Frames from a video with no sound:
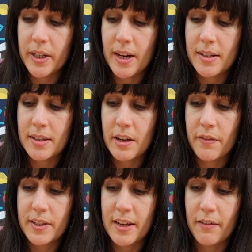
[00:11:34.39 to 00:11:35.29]
that
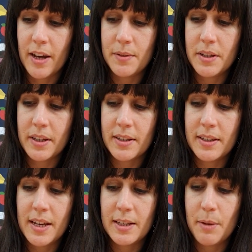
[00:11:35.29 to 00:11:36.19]
surface level up so you can
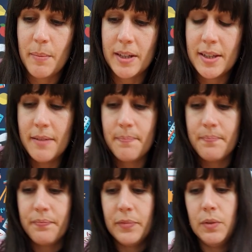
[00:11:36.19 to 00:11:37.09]
see it a bit better.
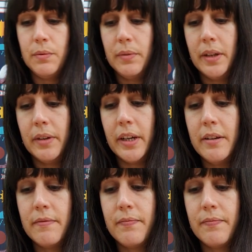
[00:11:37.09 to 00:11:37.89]
There we